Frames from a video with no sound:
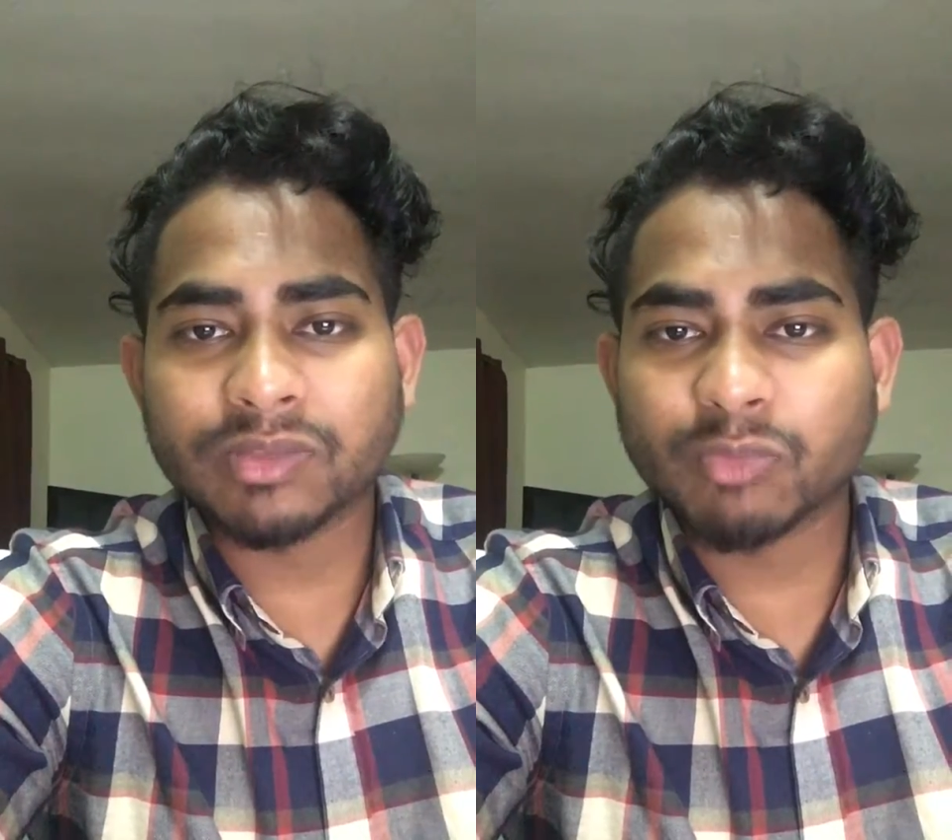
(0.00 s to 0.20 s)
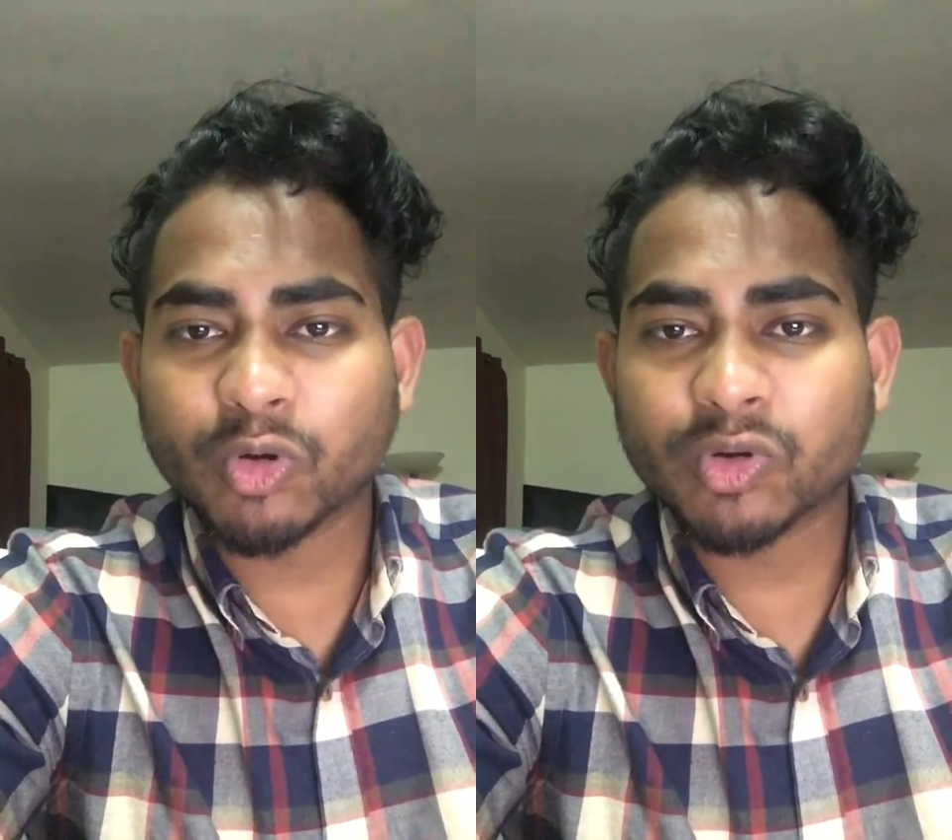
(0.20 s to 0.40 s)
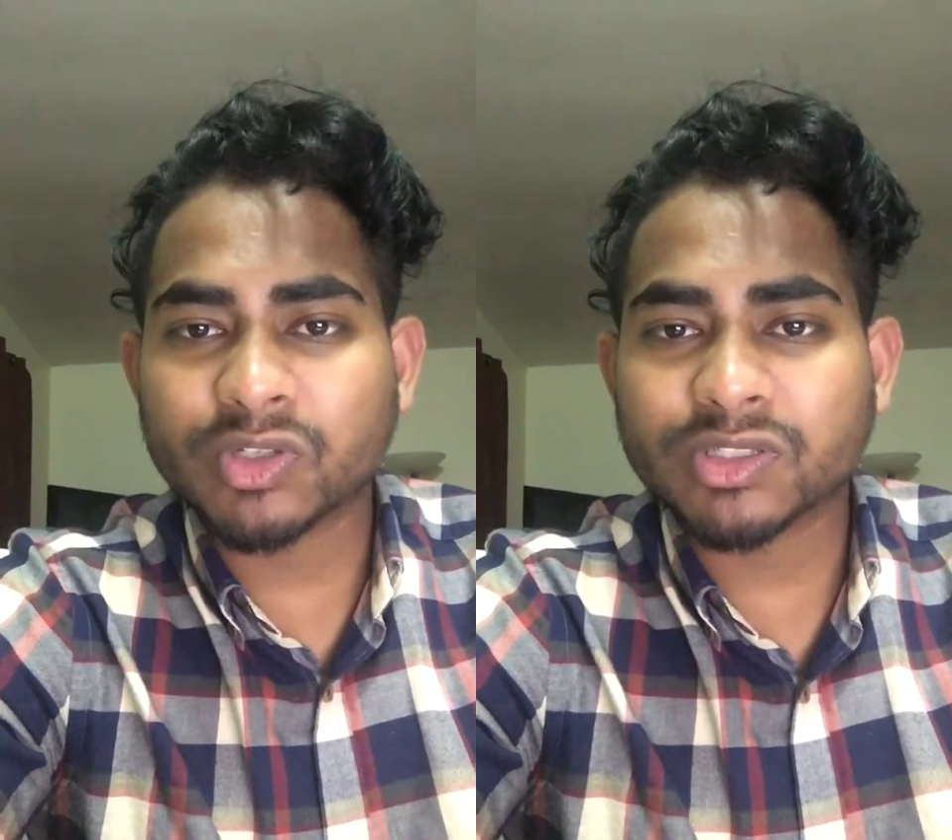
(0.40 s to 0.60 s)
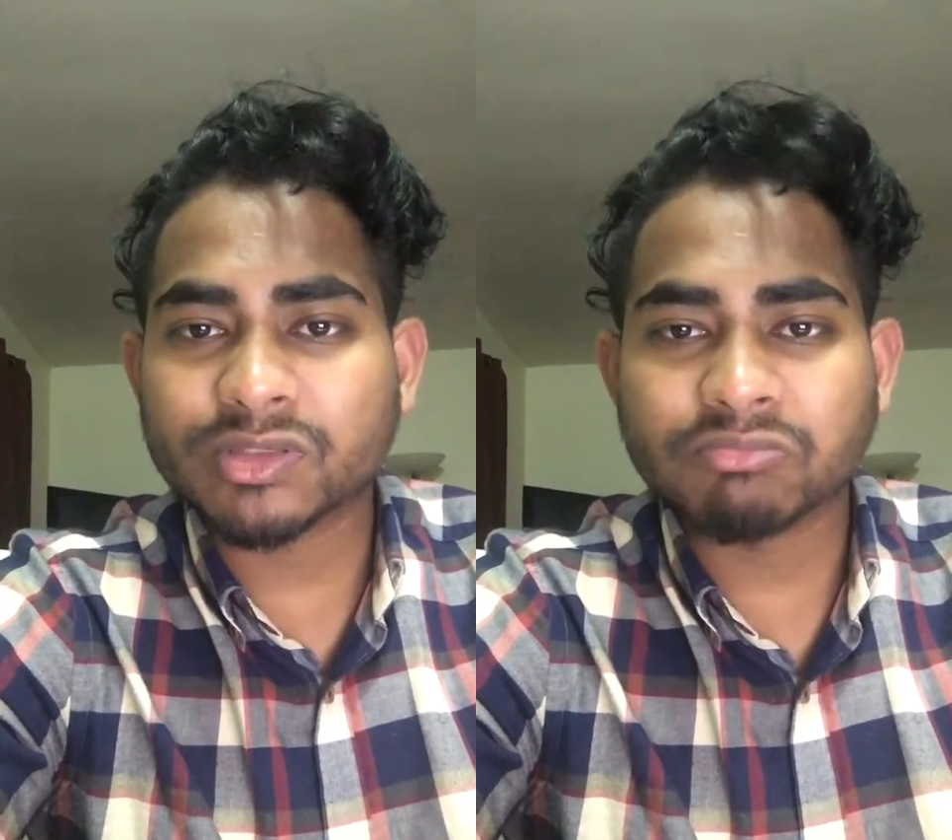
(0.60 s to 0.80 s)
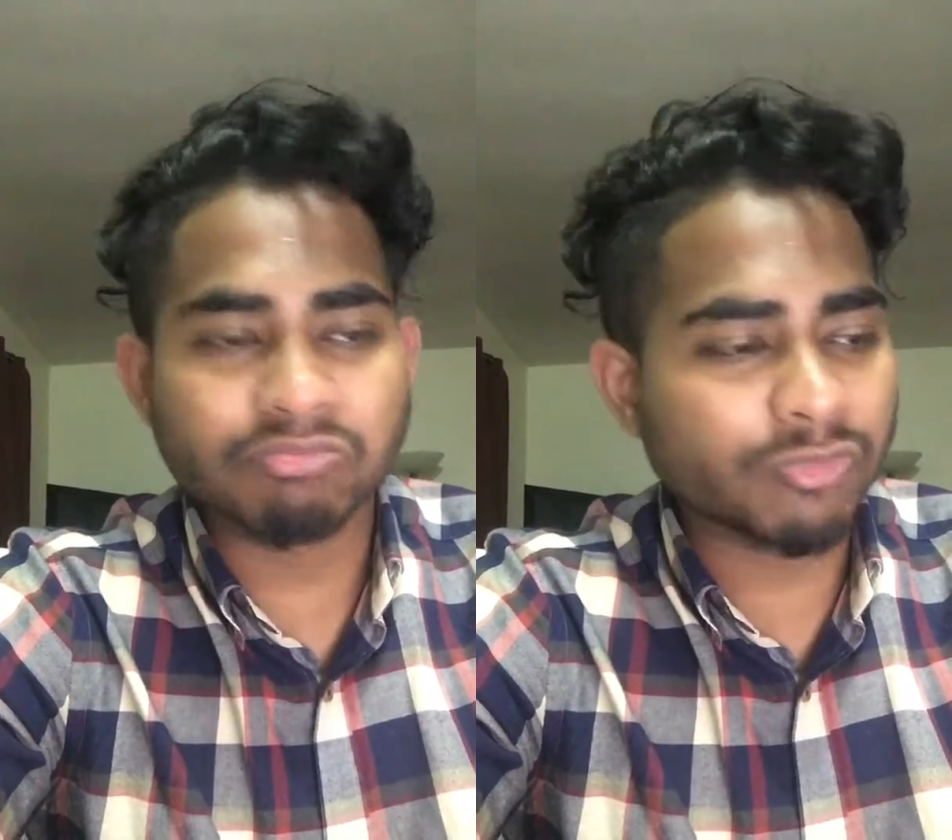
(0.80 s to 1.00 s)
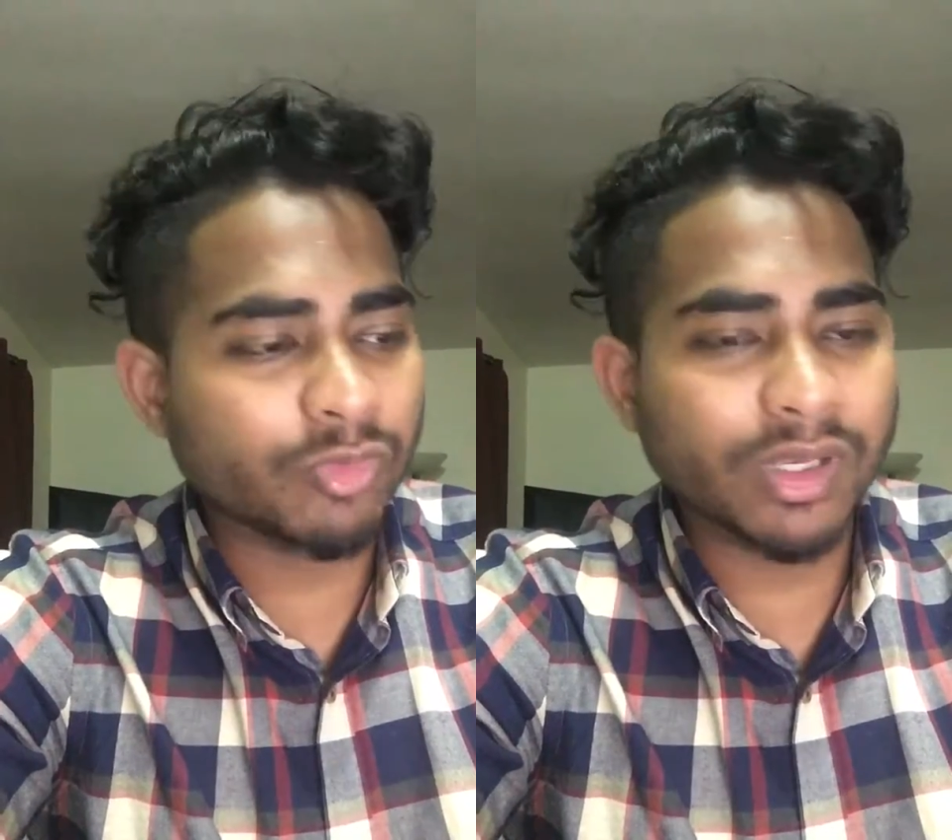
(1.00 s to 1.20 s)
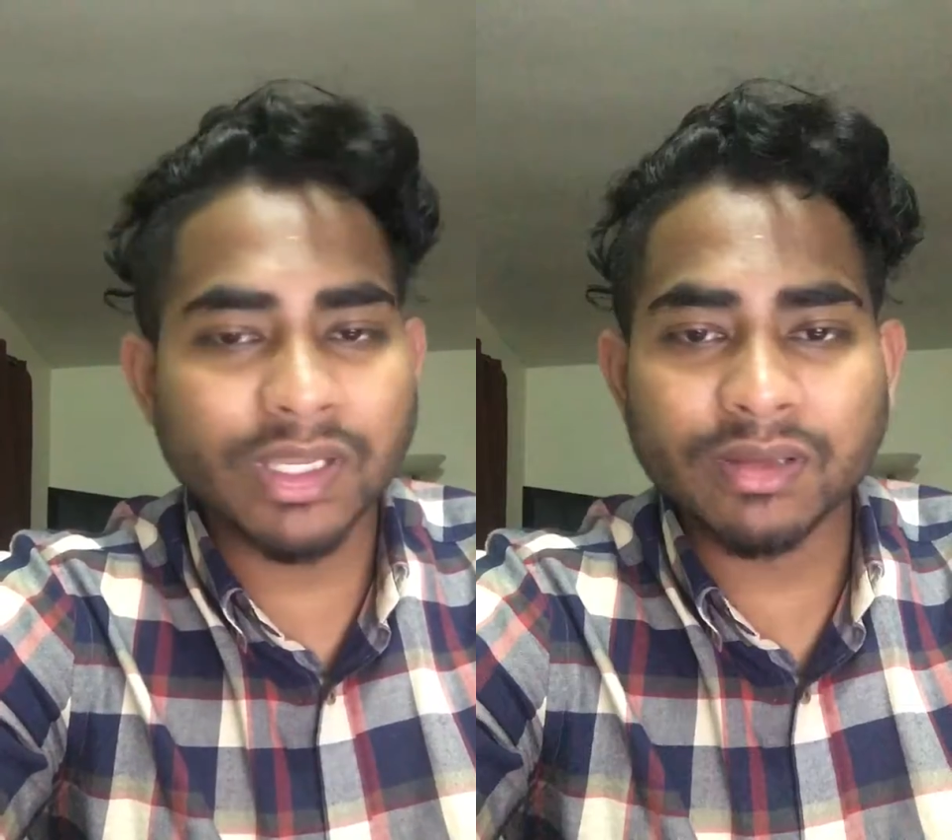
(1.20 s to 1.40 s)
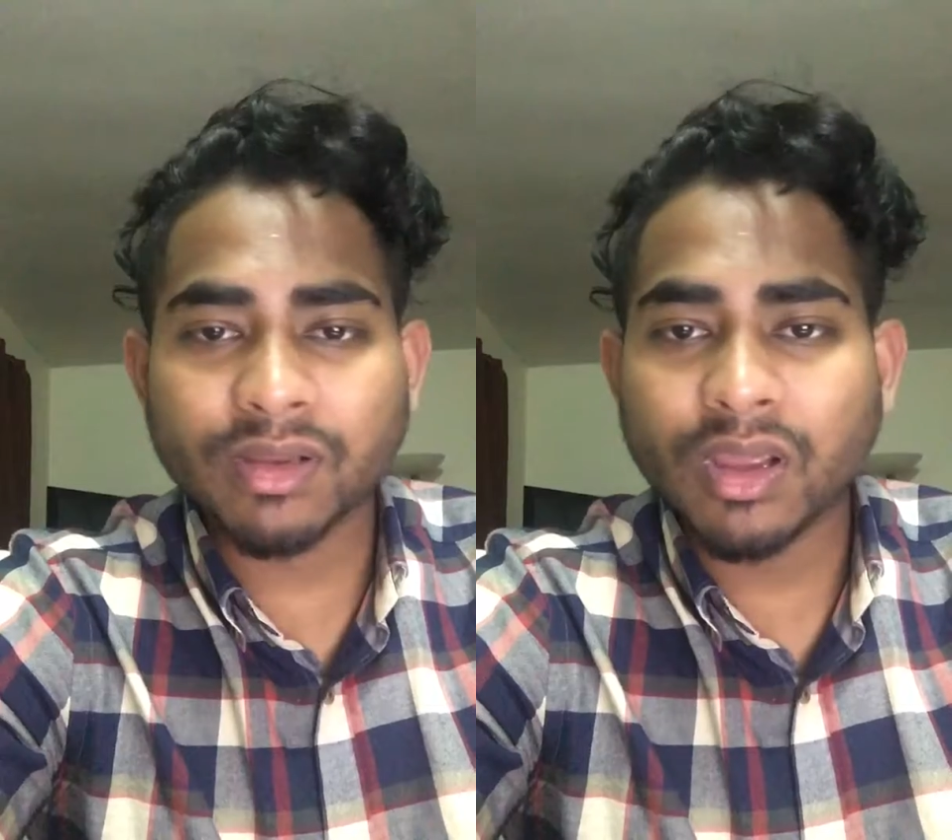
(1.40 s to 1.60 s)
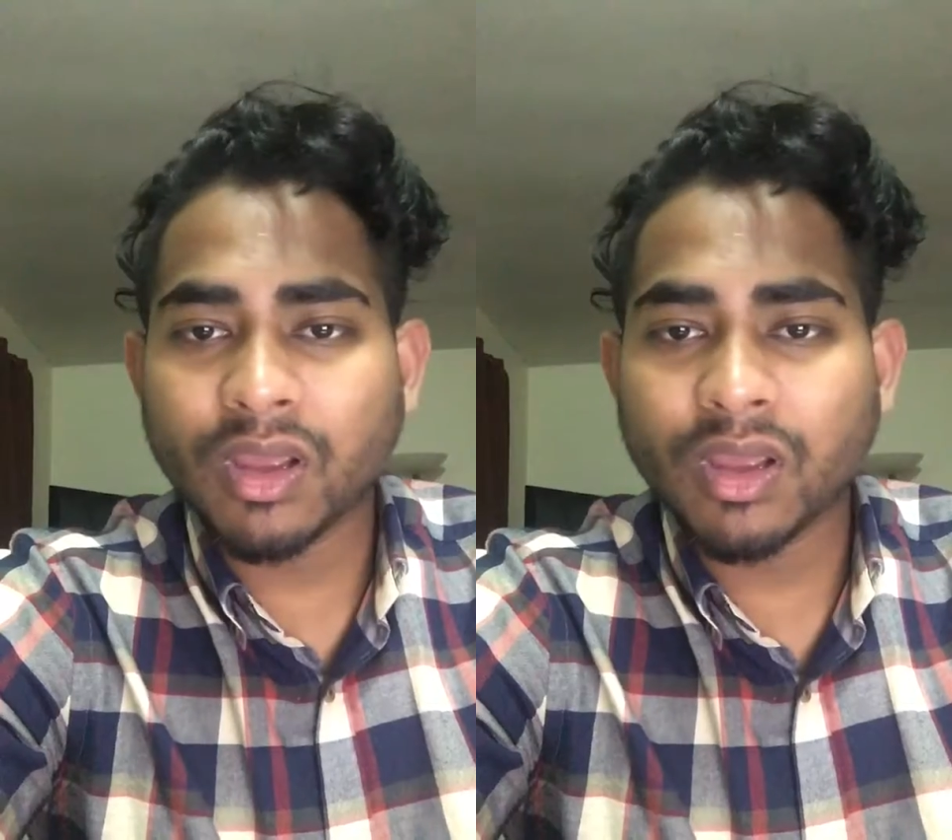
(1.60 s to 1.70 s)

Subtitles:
smokers running